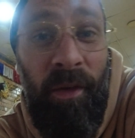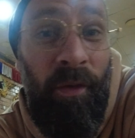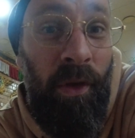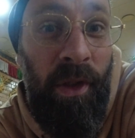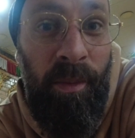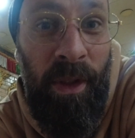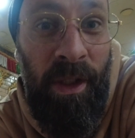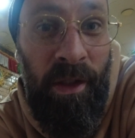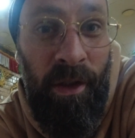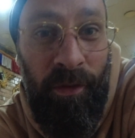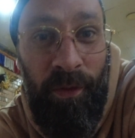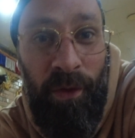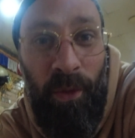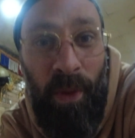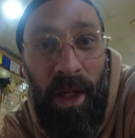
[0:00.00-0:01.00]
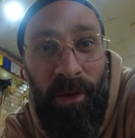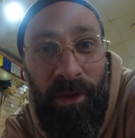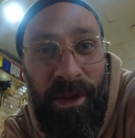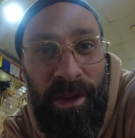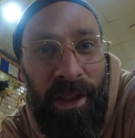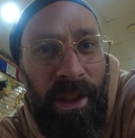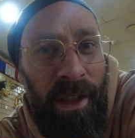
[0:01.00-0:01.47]
I've only been here a few
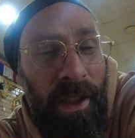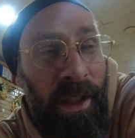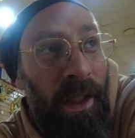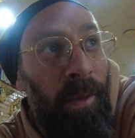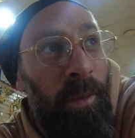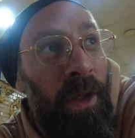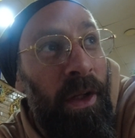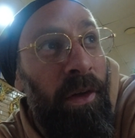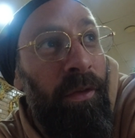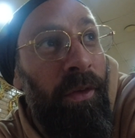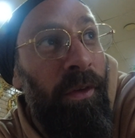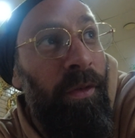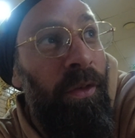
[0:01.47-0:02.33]
hours. I think I'm going to be here for a